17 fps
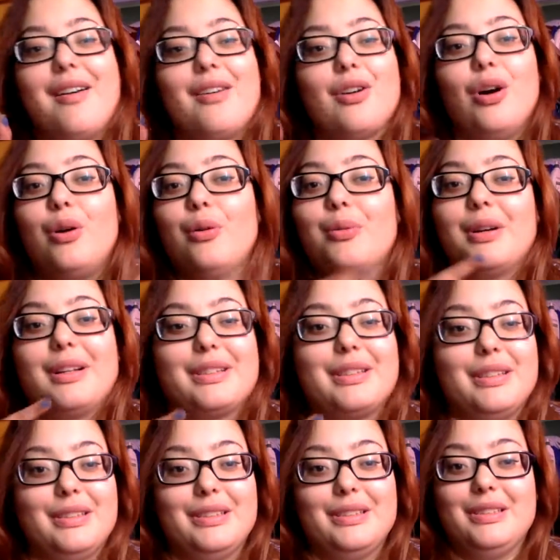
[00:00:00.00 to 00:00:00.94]

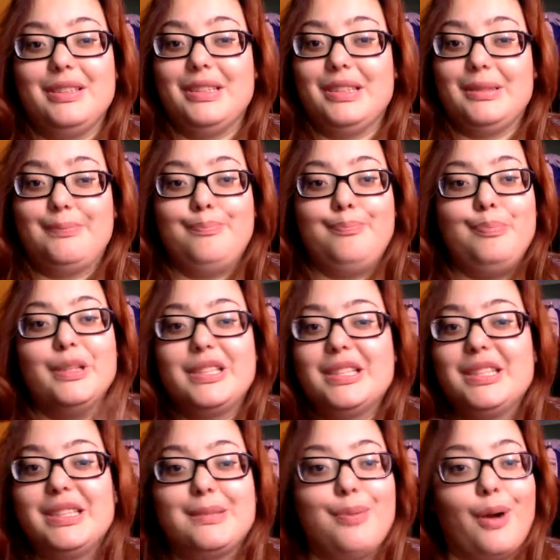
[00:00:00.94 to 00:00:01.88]
co-workers,
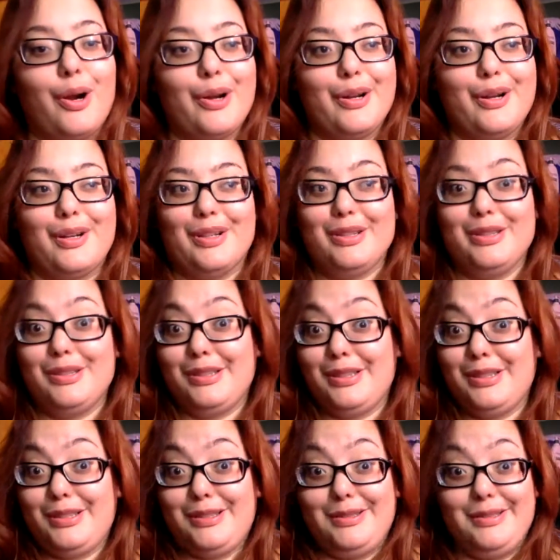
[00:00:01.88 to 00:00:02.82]
business partners,
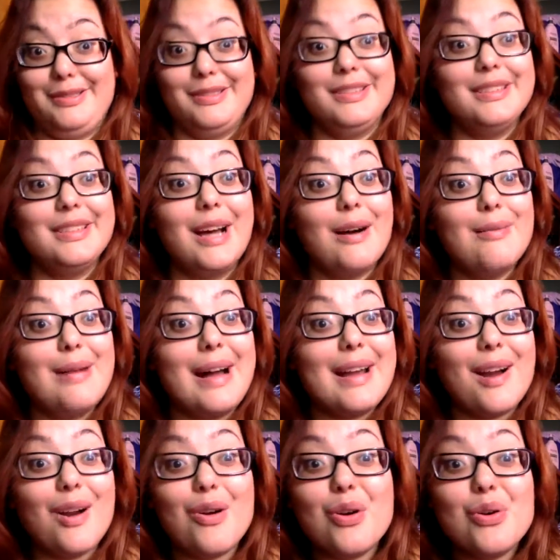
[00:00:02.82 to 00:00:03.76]
no
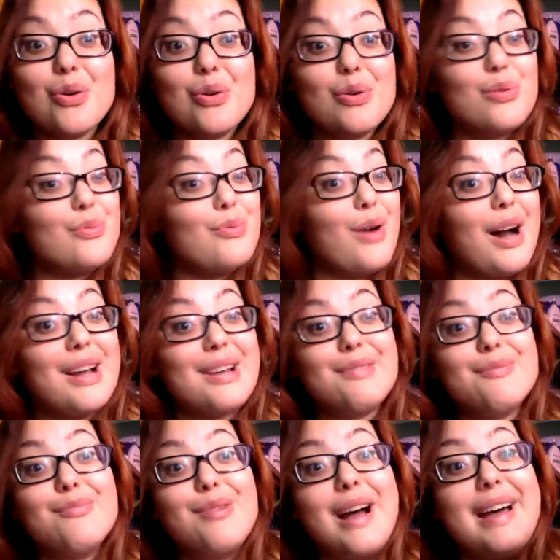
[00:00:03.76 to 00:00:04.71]
matter who, what,
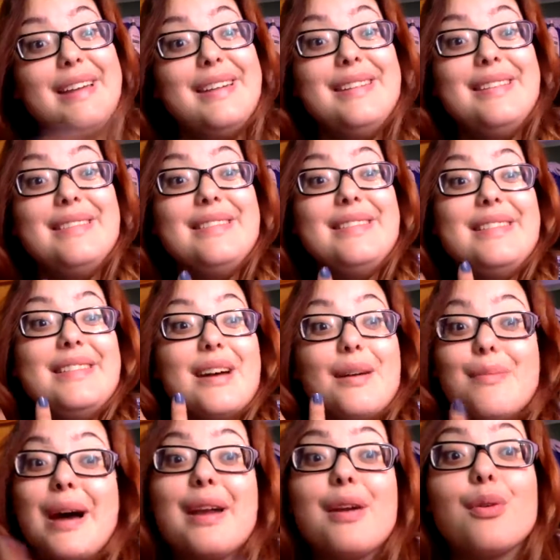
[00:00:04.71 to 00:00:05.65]
when, no
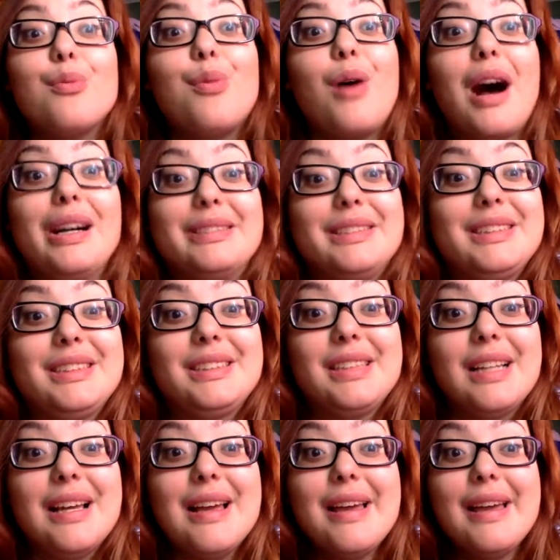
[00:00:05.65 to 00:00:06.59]
matter what,
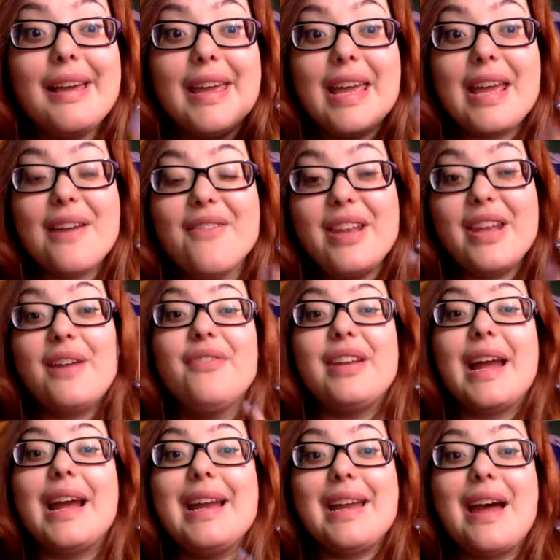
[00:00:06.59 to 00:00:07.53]
even if
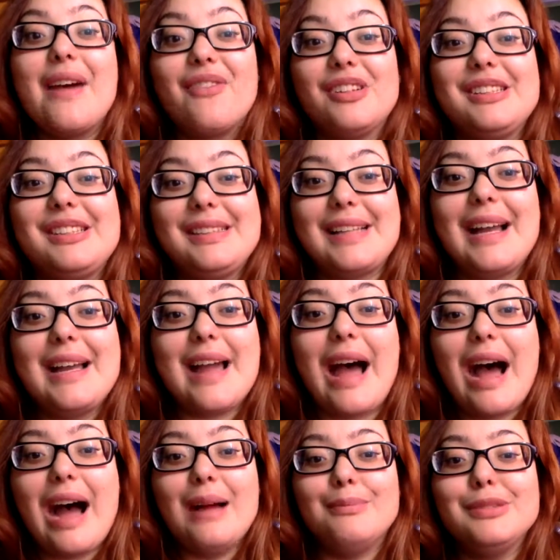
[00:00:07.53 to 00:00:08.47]
they never say,
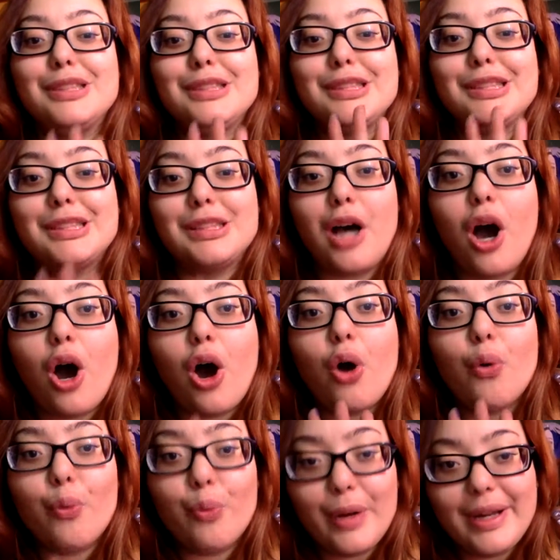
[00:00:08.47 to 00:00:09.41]
I'm
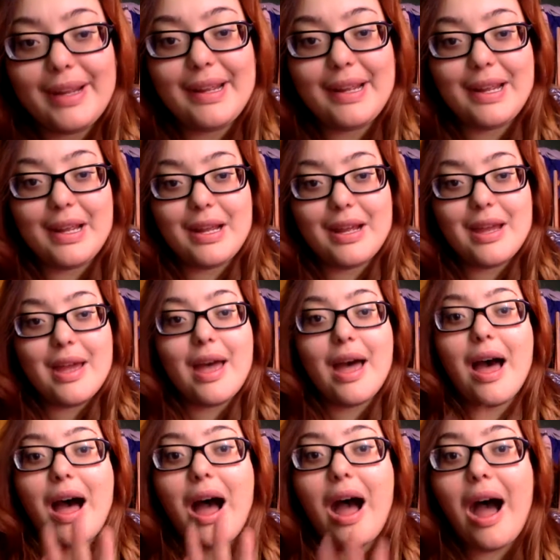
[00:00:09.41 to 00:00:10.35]
sorry,
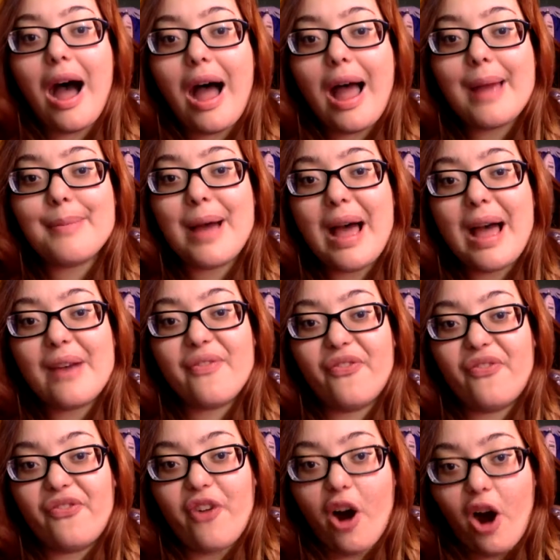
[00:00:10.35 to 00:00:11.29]
I'm at
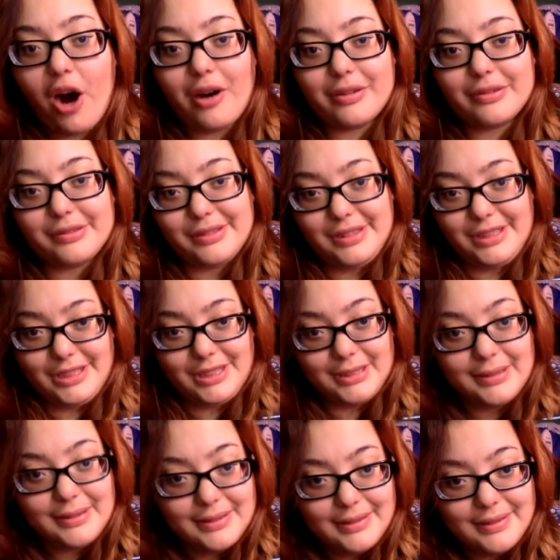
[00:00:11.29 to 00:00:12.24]
fault,
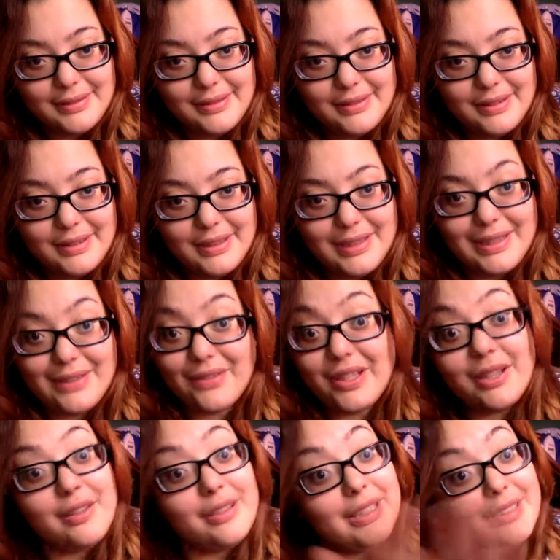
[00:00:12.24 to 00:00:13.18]
even
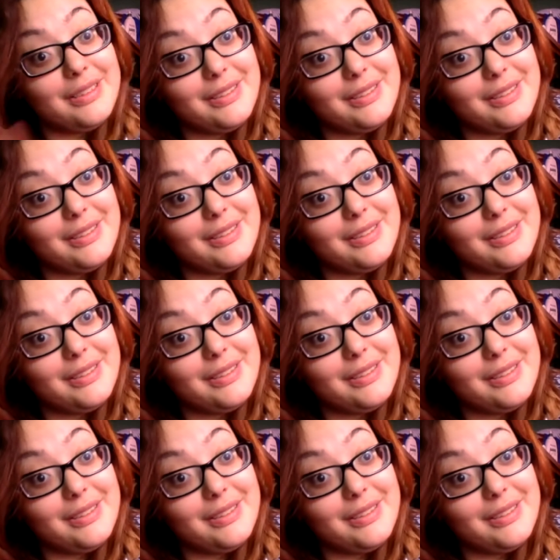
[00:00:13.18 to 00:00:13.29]
though